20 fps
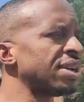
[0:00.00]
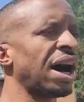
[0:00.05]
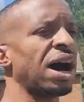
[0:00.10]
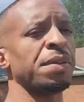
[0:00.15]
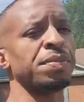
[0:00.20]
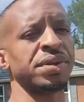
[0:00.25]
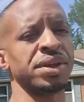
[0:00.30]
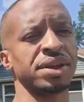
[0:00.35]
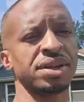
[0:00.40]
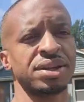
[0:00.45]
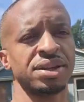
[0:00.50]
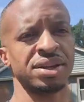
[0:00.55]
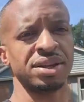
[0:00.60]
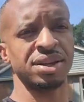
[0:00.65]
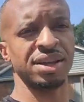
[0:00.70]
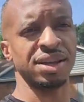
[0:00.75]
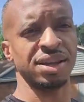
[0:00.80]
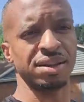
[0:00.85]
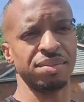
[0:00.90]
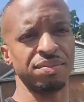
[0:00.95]
topic.
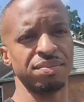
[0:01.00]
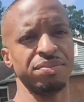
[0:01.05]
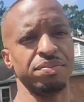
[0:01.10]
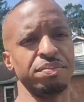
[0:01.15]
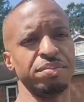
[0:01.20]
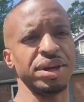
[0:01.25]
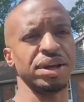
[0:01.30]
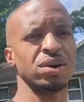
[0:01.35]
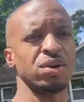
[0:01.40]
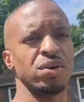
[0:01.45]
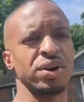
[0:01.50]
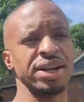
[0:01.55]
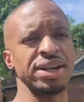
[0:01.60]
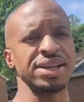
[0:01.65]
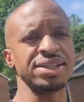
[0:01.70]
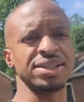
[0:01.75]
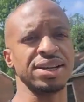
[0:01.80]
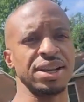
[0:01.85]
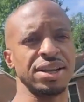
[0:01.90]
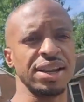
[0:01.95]
Bitcoin
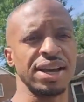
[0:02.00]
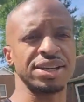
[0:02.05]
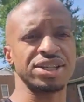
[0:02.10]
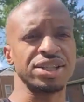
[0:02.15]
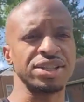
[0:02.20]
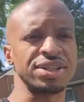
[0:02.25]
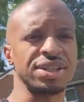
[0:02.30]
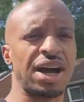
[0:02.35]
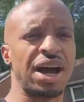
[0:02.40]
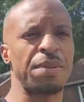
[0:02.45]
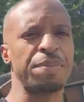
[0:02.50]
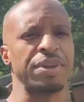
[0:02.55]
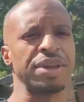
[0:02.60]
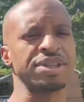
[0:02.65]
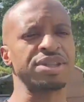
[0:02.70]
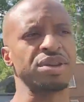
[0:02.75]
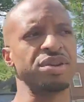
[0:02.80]
is an election topic.